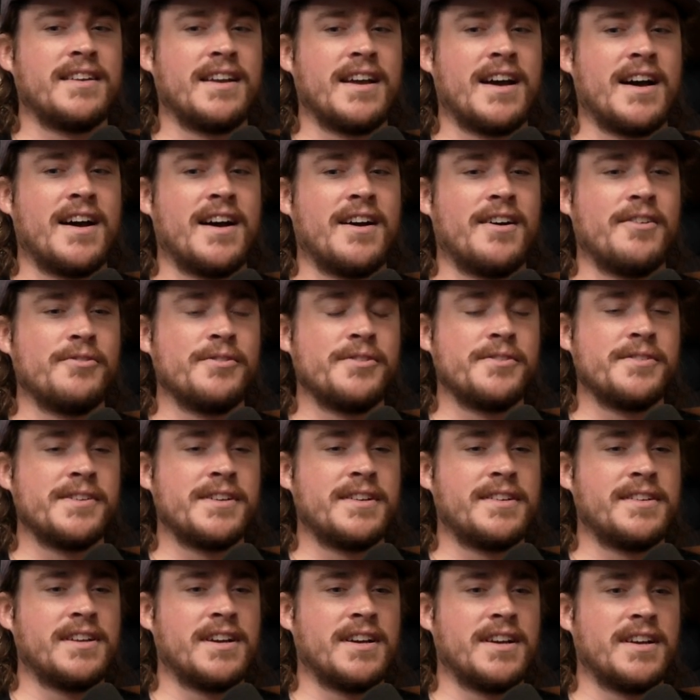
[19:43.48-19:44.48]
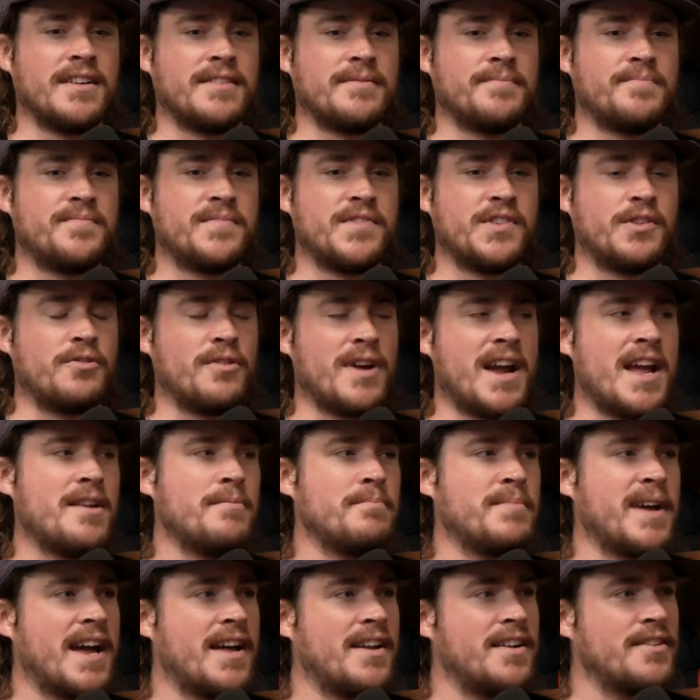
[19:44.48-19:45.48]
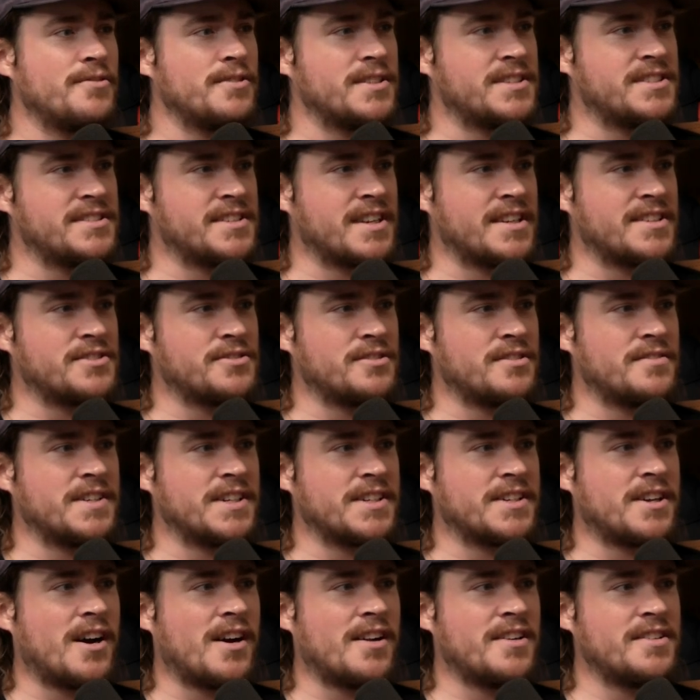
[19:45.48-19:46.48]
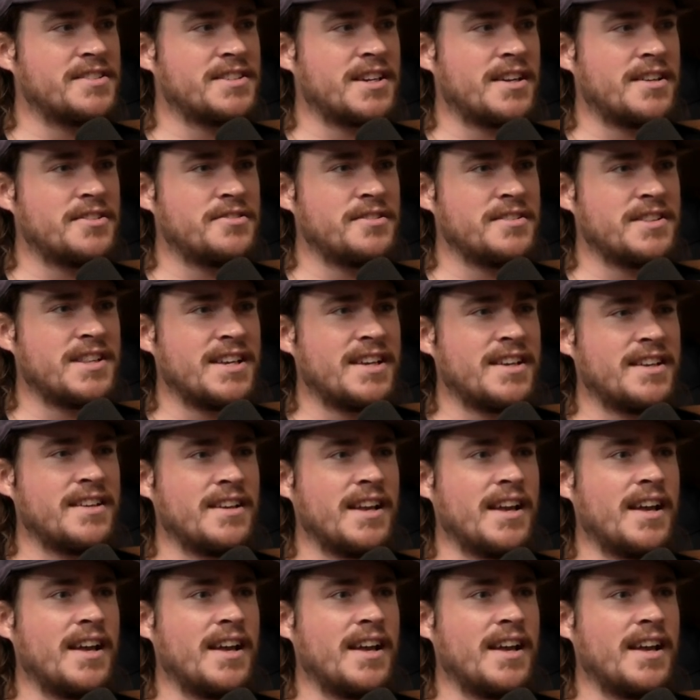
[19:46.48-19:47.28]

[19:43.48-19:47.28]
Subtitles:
we were in Grand Bend, which is like sort of a cottage country thing.